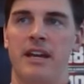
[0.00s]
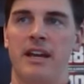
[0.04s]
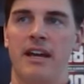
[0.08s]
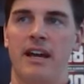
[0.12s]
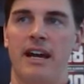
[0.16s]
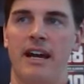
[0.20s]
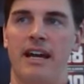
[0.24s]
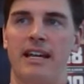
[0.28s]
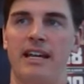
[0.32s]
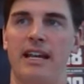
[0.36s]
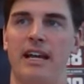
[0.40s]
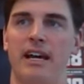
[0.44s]

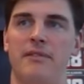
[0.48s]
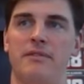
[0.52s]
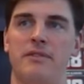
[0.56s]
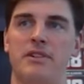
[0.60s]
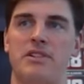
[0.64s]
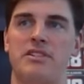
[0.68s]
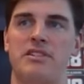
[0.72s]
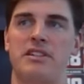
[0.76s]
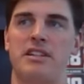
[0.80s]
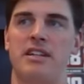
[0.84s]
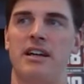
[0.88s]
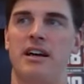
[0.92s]
I love to
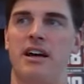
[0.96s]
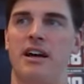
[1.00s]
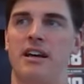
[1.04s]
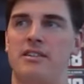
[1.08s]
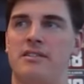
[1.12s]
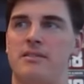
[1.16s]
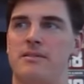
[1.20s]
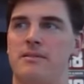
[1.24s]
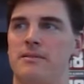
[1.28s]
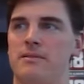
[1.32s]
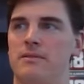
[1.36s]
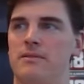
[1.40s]
see
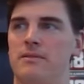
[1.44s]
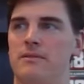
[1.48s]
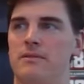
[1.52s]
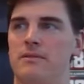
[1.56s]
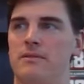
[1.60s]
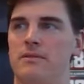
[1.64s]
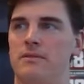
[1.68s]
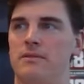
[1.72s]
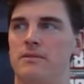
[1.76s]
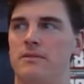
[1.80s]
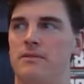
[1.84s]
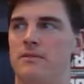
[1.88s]
us
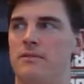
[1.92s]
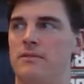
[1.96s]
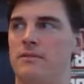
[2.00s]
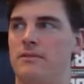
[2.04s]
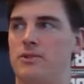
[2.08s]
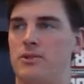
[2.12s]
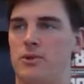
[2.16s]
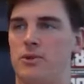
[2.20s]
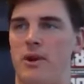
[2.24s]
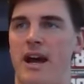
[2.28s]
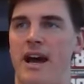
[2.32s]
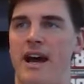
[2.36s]

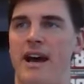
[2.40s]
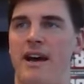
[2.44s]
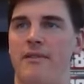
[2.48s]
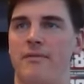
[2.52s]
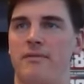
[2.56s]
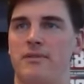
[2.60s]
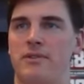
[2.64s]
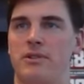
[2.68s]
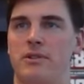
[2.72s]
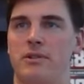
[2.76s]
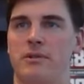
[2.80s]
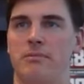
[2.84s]

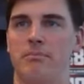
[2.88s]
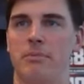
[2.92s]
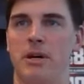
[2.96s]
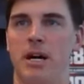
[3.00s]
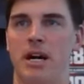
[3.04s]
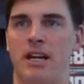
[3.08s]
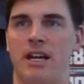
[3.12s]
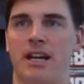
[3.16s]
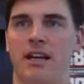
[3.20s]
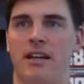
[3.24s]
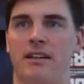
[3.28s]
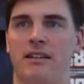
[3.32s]
drive to the
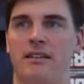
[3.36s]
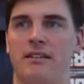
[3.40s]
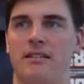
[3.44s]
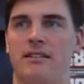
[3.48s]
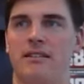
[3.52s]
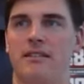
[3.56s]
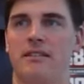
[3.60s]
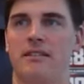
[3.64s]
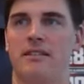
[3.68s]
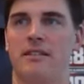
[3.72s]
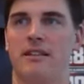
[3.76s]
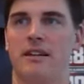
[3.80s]
bucket
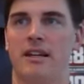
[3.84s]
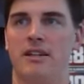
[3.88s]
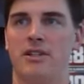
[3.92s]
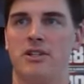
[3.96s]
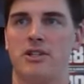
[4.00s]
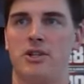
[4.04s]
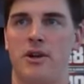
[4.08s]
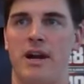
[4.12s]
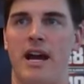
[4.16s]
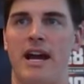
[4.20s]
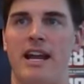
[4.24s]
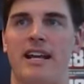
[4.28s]
and
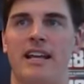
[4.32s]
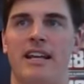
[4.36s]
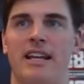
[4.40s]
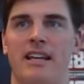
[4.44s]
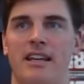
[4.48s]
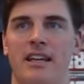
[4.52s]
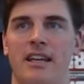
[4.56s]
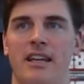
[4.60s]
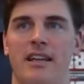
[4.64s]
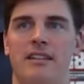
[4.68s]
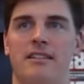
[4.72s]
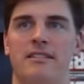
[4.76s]
try to
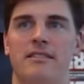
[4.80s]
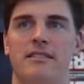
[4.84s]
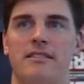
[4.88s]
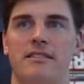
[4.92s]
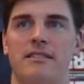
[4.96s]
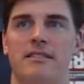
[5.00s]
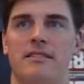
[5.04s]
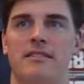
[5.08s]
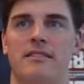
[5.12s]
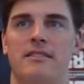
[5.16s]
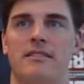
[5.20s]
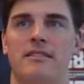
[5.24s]
get
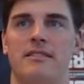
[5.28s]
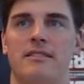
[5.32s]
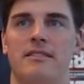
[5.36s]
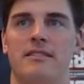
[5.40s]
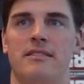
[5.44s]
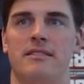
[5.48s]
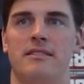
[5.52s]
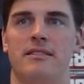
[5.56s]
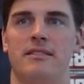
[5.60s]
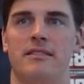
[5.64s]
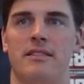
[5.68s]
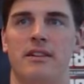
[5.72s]

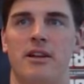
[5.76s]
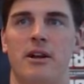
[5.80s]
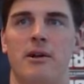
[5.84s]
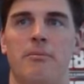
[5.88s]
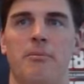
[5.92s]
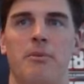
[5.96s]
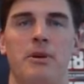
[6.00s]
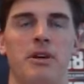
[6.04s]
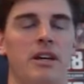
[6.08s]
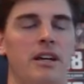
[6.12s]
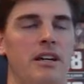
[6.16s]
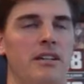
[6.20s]
their
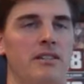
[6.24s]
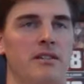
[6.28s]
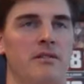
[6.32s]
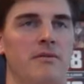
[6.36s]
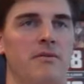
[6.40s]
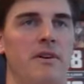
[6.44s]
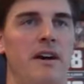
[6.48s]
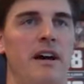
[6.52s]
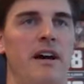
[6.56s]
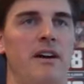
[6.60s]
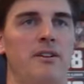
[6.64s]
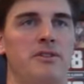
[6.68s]
bigs in
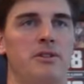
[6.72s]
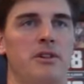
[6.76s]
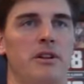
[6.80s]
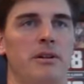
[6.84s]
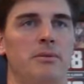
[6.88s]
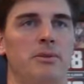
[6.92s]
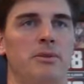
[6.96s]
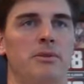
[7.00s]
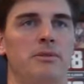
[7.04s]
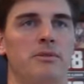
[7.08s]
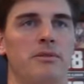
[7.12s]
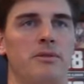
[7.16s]
foul
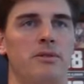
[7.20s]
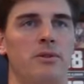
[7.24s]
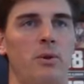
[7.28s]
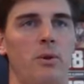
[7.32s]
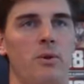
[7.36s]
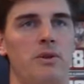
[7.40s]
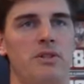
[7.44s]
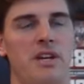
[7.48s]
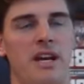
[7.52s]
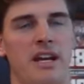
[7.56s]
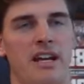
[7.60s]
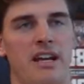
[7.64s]
trouble. Of
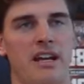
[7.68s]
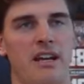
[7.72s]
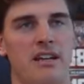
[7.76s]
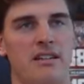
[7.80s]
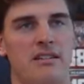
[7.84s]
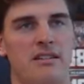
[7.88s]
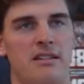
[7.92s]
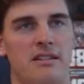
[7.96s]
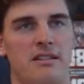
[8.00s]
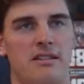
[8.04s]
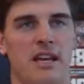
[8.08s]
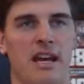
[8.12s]
course, mm-hmm. I guess
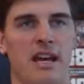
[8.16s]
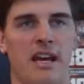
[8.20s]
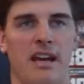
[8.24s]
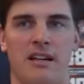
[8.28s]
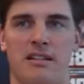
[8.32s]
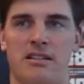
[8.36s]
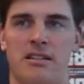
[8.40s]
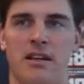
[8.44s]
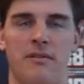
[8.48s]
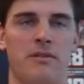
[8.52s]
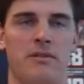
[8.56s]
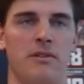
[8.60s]
it's kind of
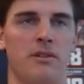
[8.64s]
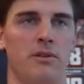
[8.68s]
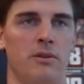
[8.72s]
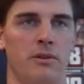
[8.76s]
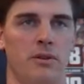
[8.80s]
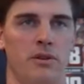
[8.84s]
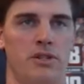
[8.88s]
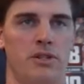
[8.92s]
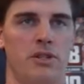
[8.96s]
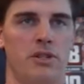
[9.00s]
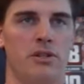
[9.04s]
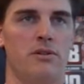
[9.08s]
tough to do when
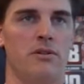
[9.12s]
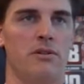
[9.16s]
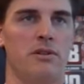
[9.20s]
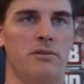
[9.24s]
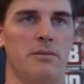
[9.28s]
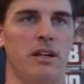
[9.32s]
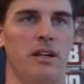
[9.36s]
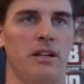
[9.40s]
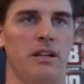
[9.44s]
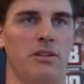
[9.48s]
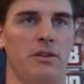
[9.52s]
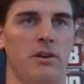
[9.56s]
you're shooting as
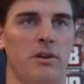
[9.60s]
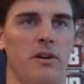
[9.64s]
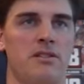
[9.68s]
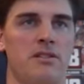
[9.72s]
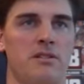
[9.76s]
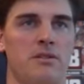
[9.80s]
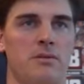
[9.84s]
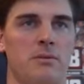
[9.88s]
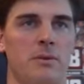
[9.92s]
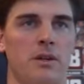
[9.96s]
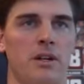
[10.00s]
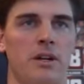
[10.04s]
many threes
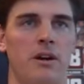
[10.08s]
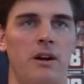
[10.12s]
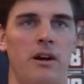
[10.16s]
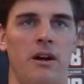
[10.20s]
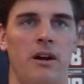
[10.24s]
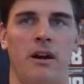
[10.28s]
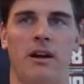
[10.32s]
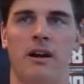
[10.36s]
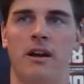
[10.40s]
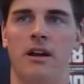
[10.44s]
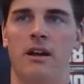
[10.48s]
as we are.